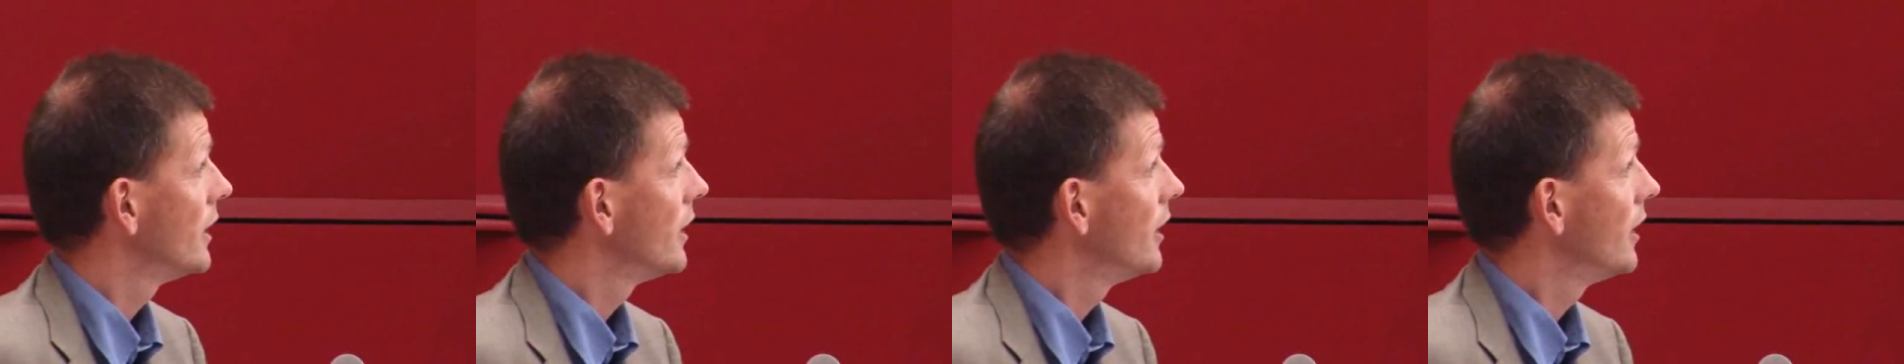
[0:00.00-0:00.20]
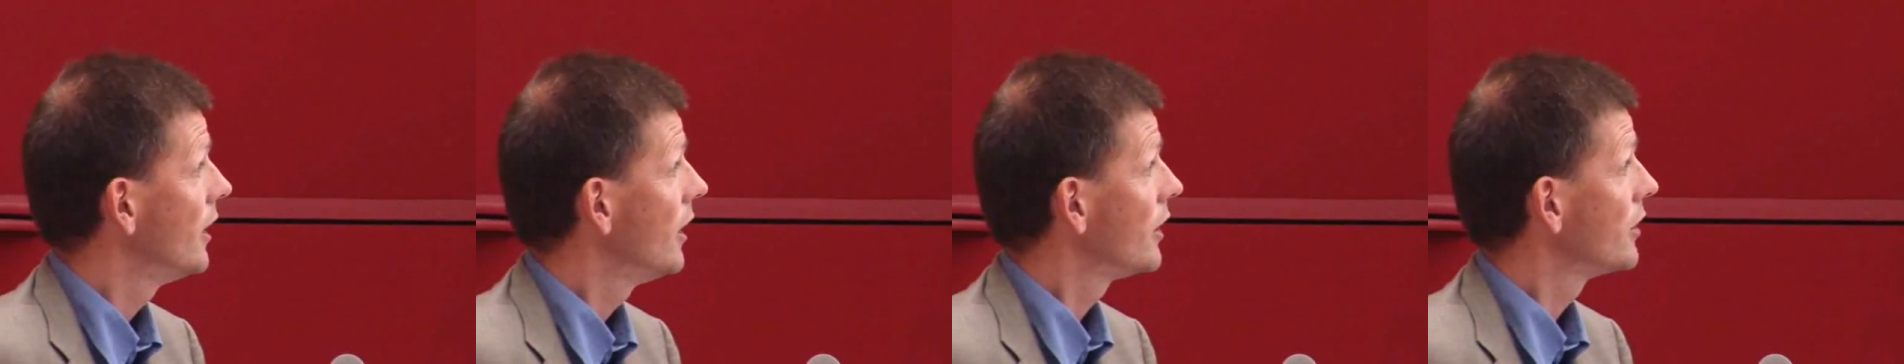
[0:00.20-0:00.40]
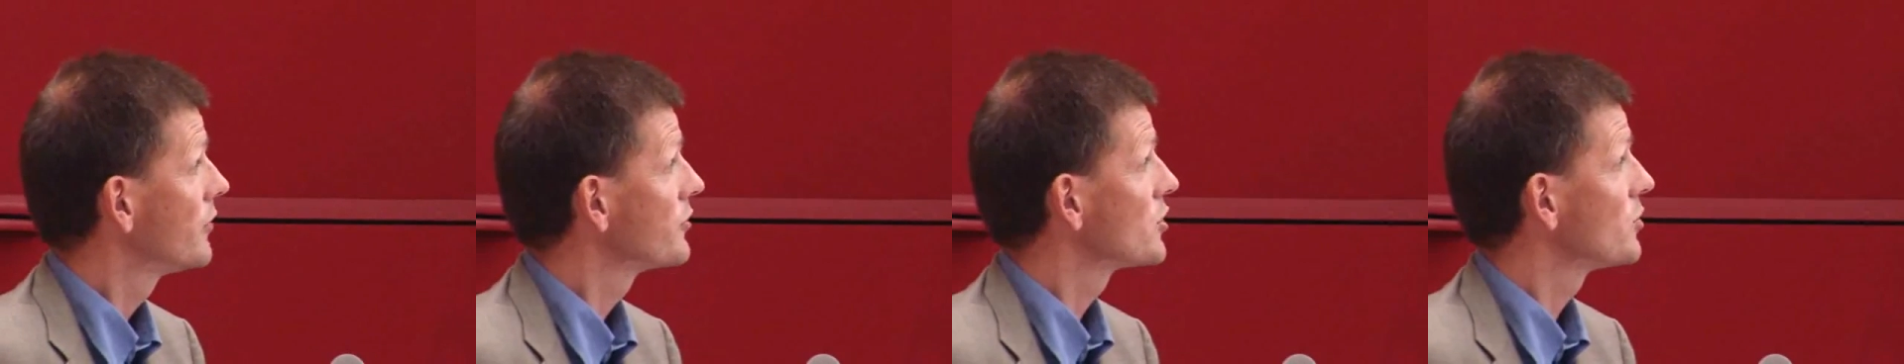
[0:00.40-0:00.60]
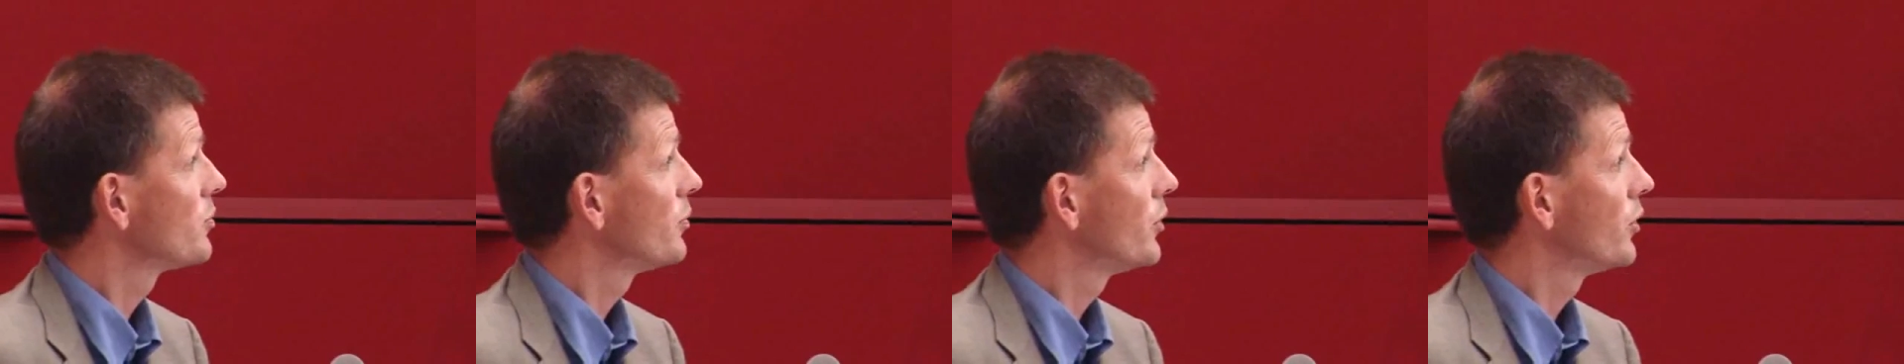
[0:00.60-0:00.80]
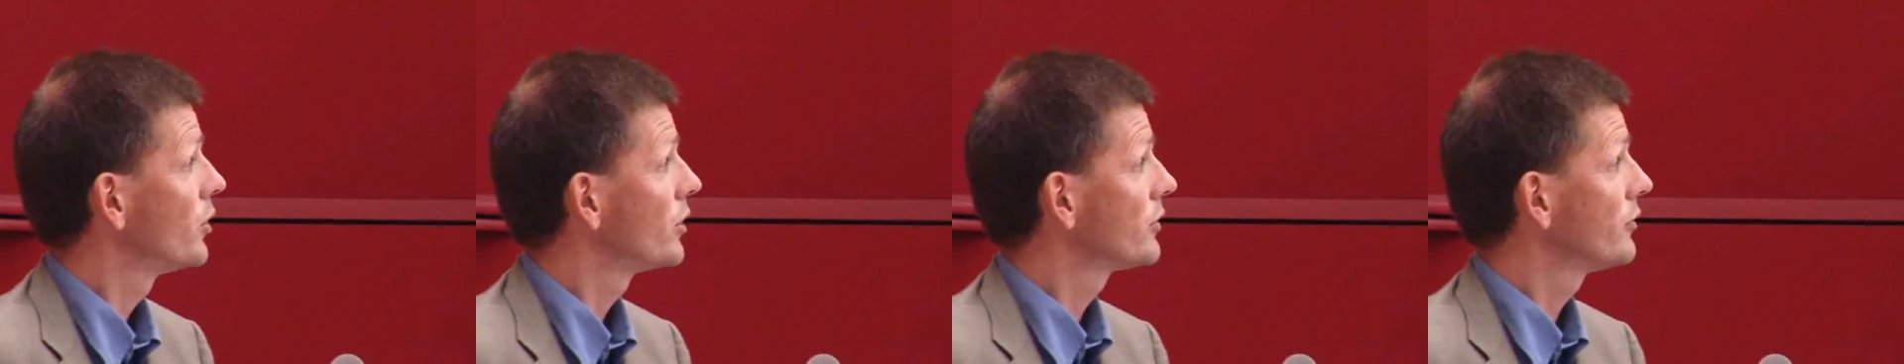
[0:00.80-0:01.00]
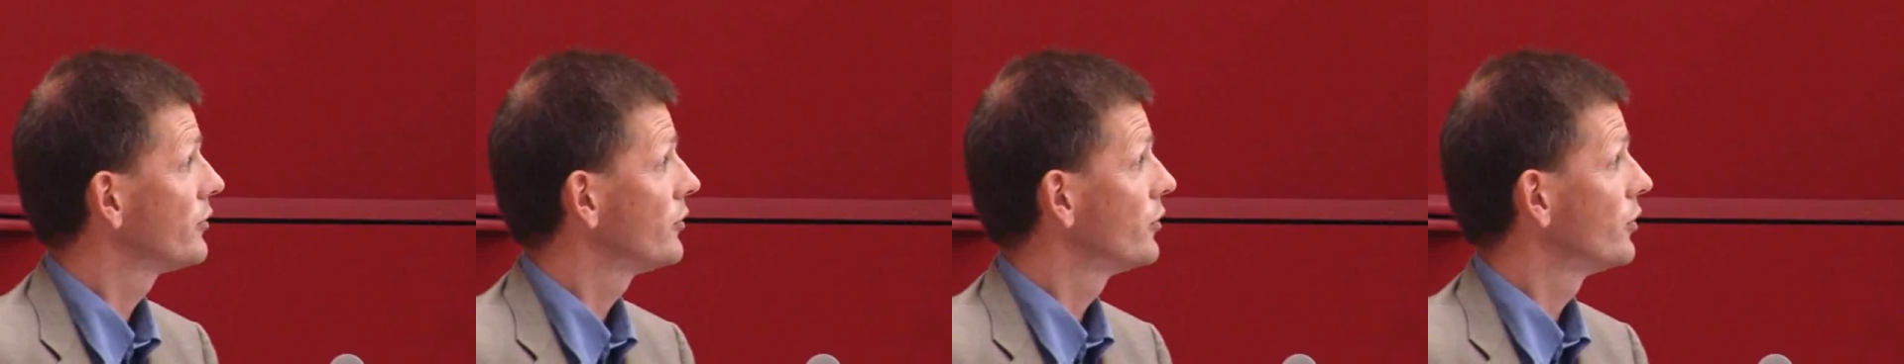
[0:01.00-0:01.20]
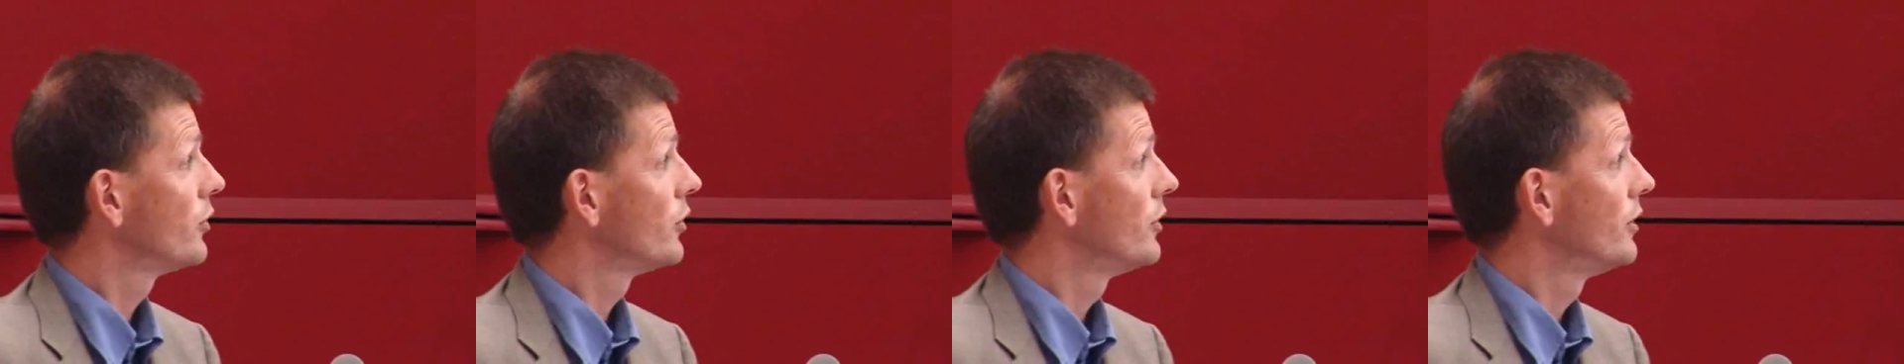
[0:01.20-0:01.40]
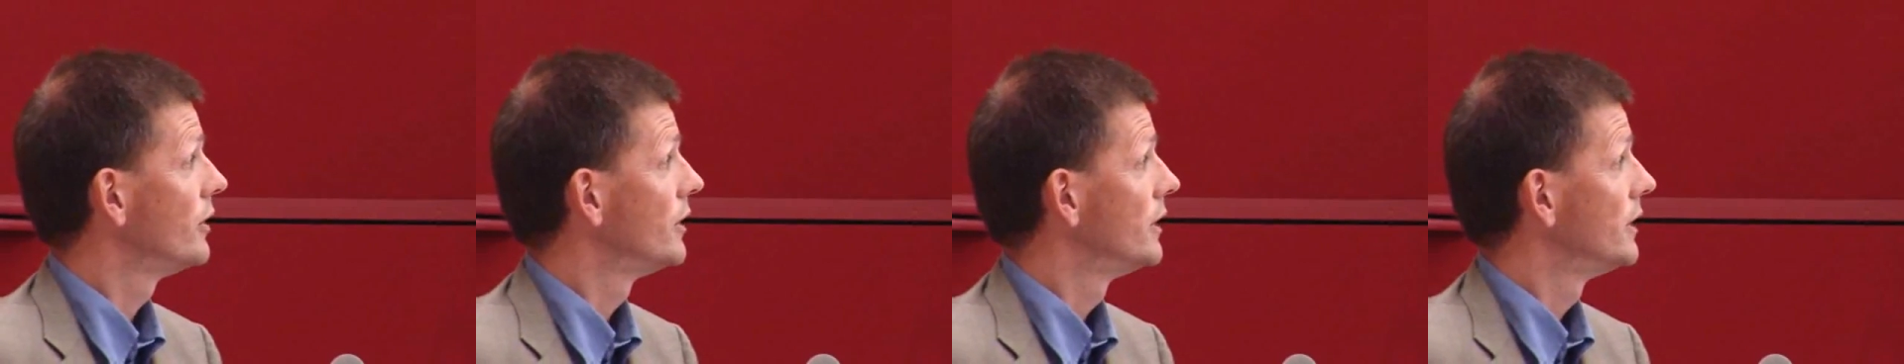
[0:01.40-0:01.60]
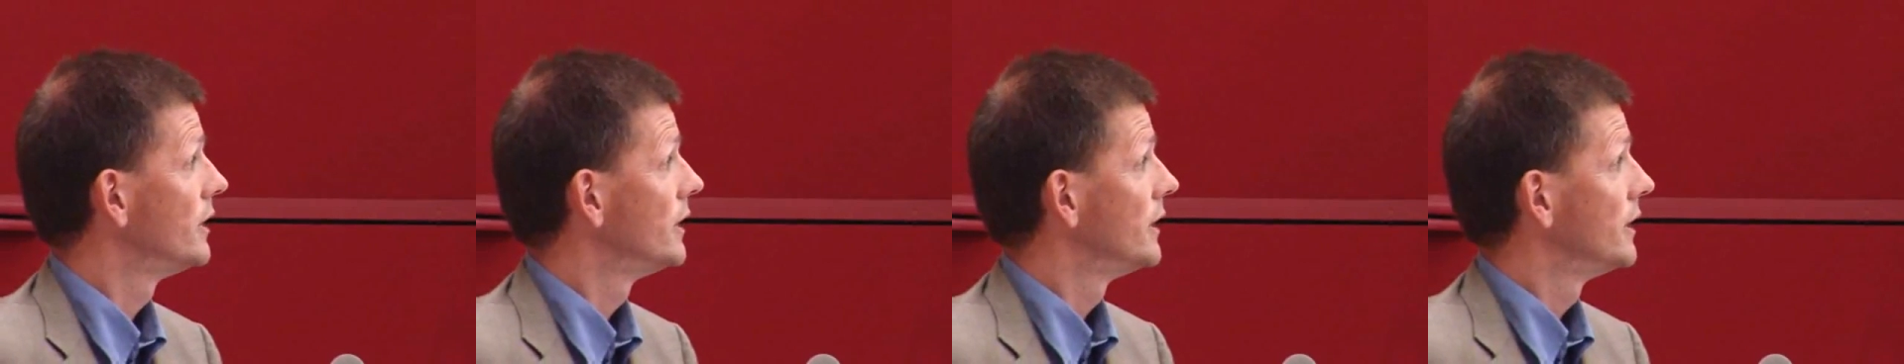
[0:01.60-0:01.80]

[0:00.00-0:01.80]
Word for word: a, a, lot of support for